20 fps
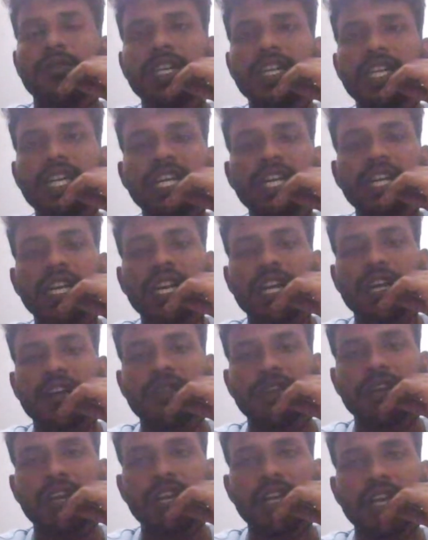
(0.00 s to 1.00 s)
First, we
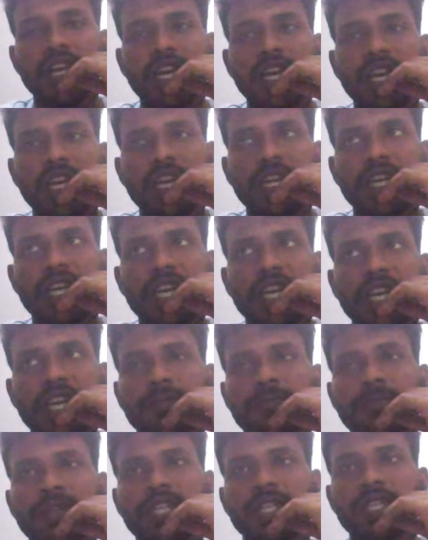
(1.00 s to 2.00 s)
write the code, sir,
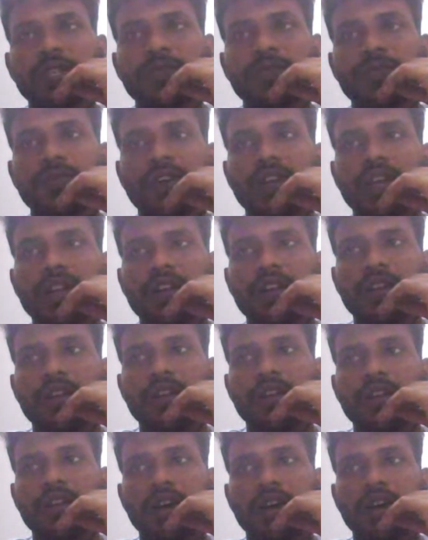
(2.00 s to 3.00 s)
and we
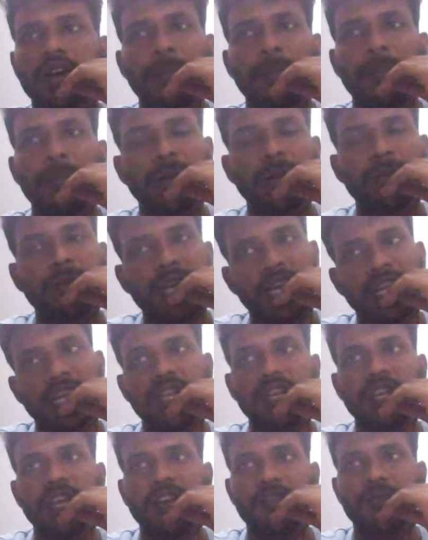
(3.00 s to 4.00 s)
didn't
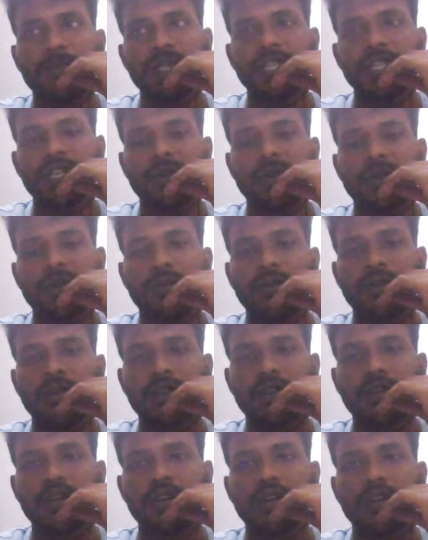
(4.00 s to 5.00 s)
require any test
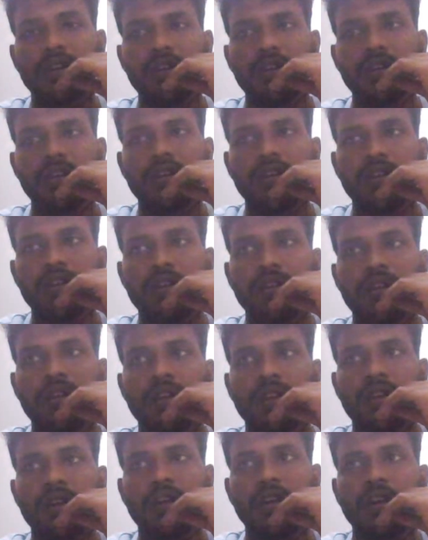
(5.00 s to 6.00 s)
bench for
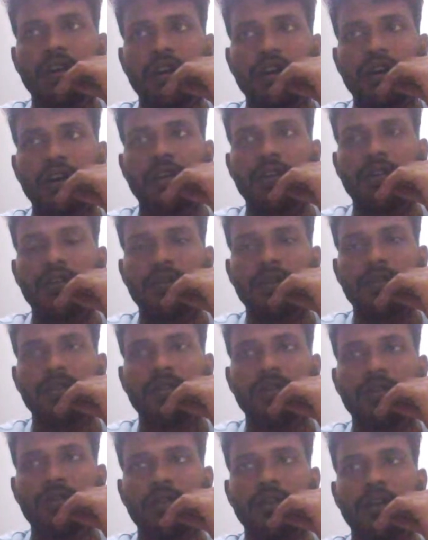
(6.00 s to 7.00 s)

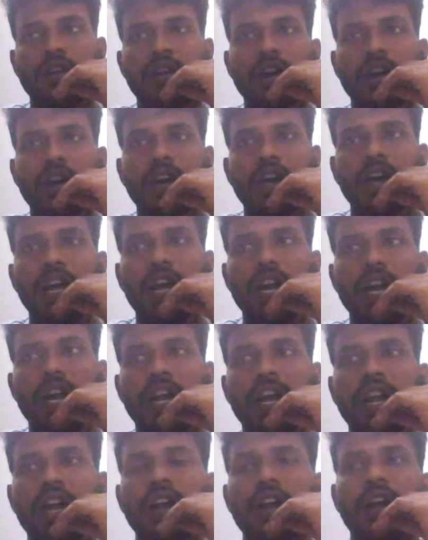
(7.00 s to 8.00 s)
implementing in FPGA
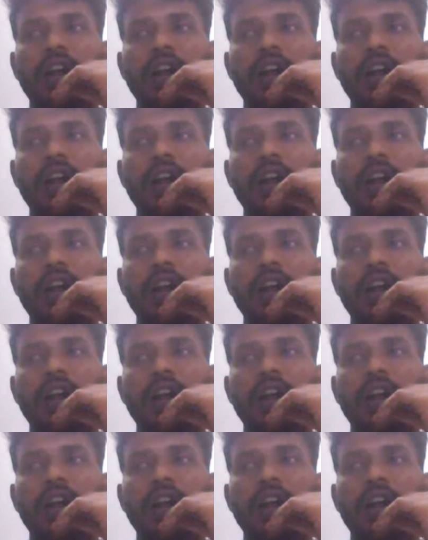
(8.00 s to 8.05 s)
board.